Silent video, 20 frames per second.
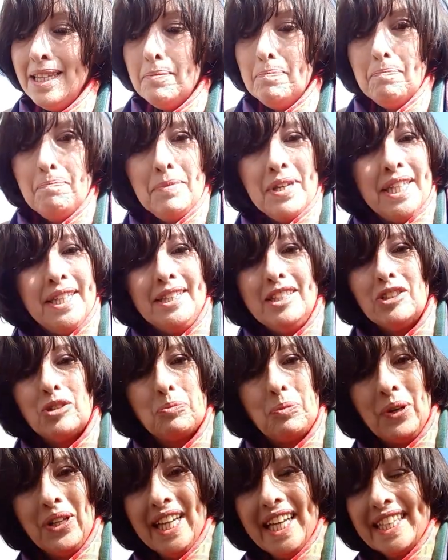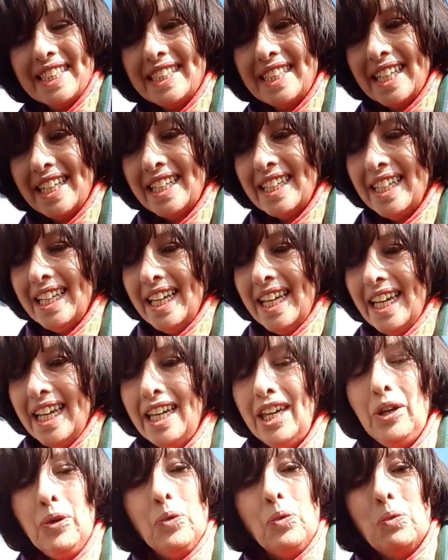Mini Spoletta,
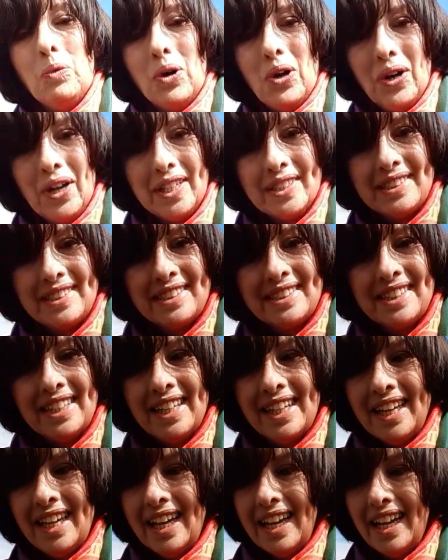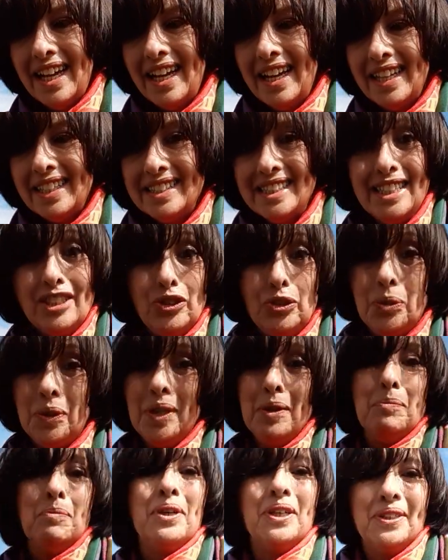he was the
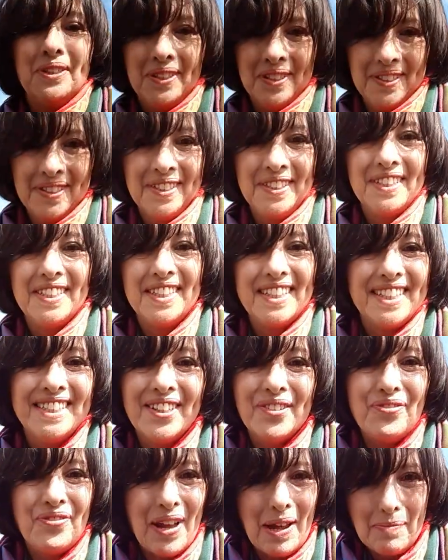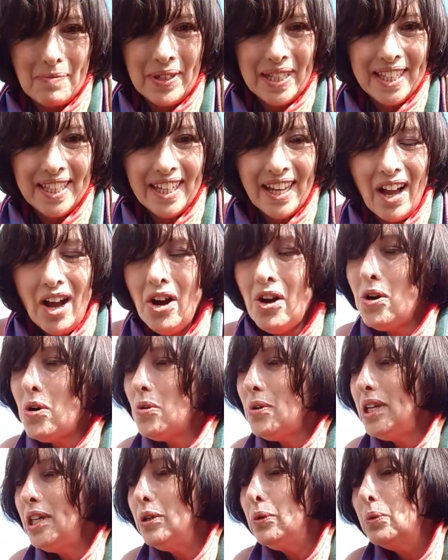dreamer in the family.
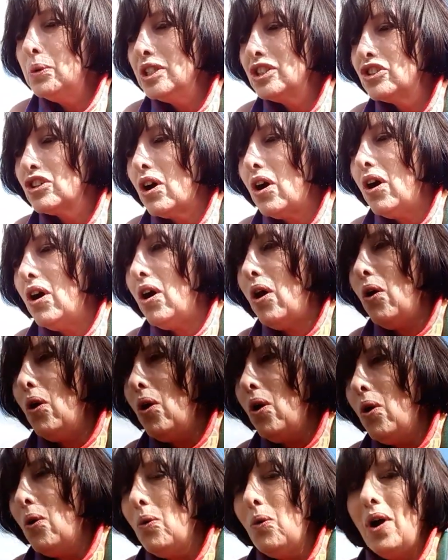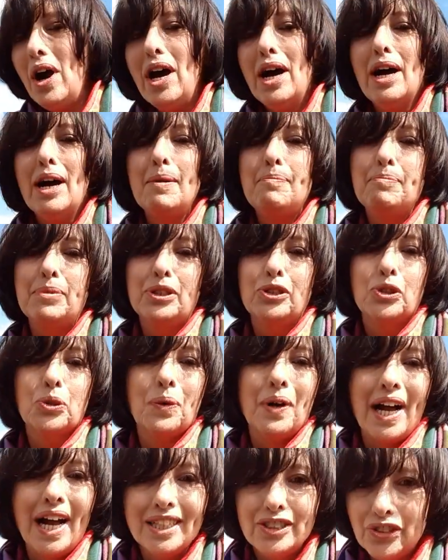Oh, he was all up
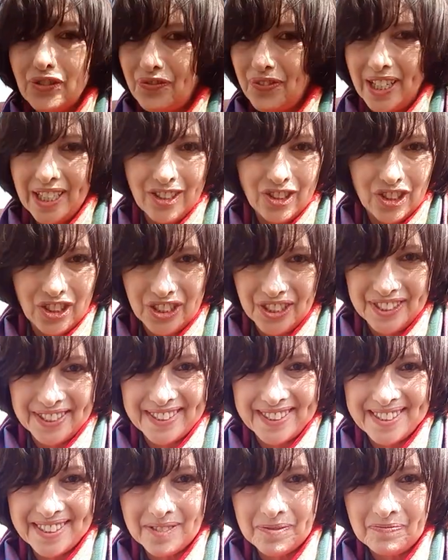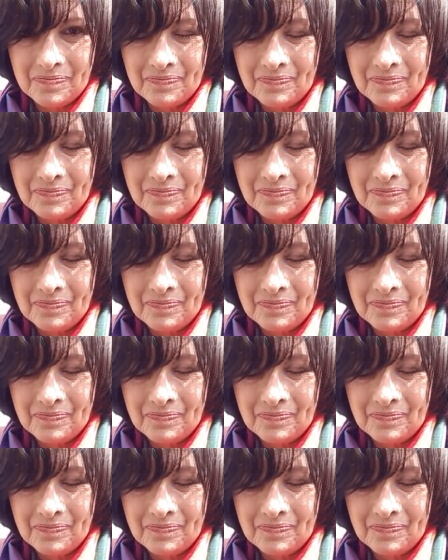to adventures.